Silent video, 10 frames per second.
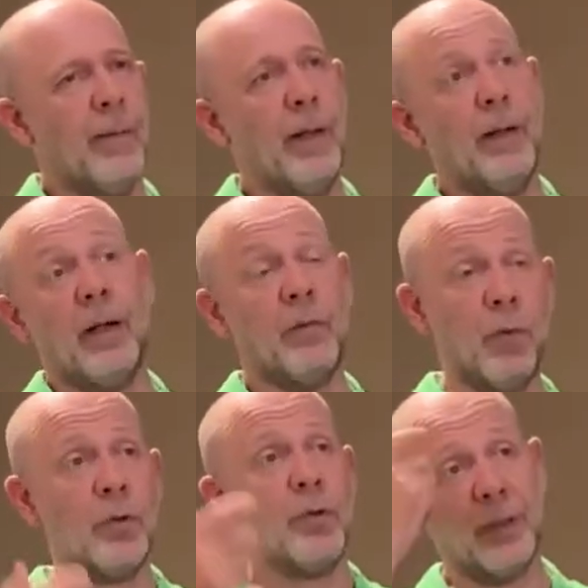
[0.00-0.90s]
And
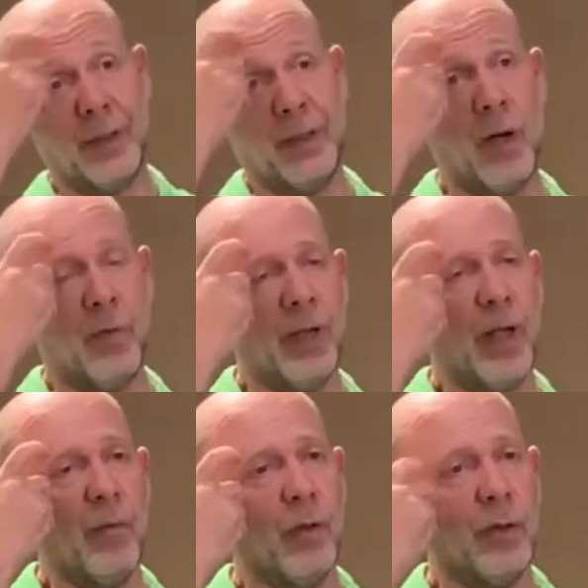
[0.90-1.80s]
unfortunately now we
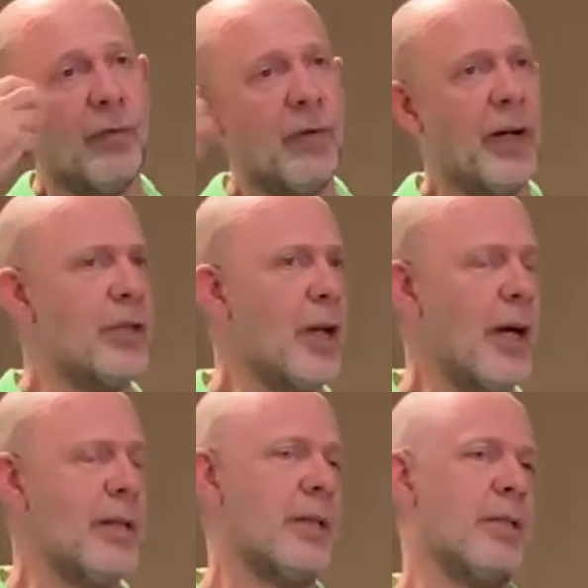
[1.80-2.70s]
have only
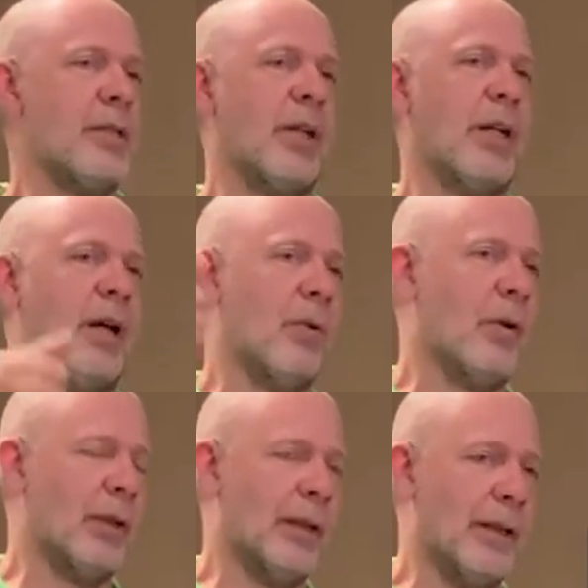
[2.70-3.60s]
franchises, we have
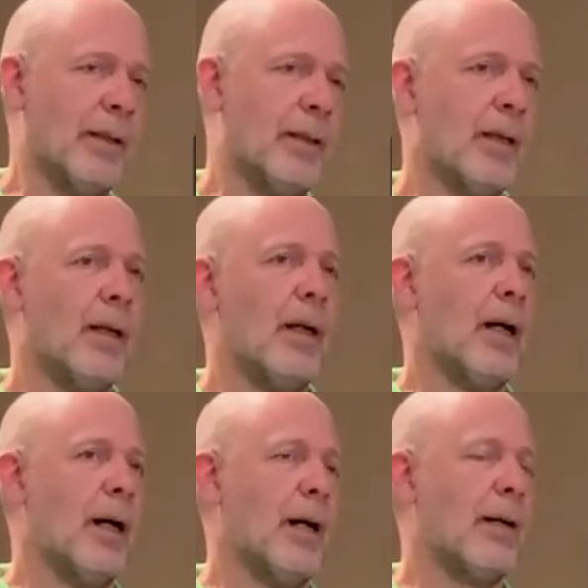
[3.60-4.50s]
only
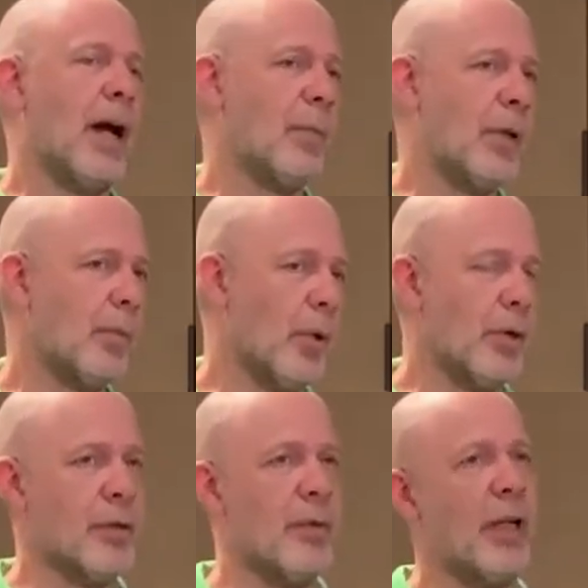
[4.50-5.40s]
comic
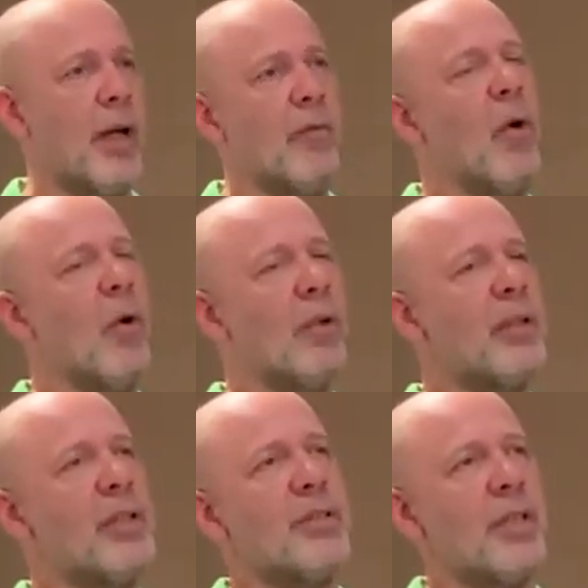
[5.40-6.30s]
books, we have
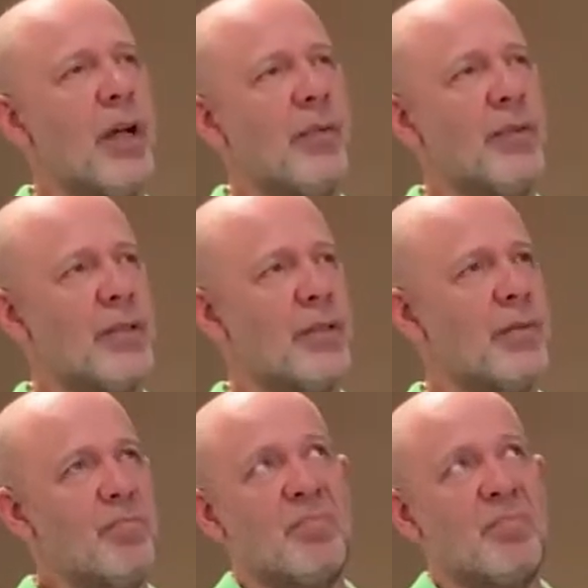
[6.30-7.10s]
only stuff that's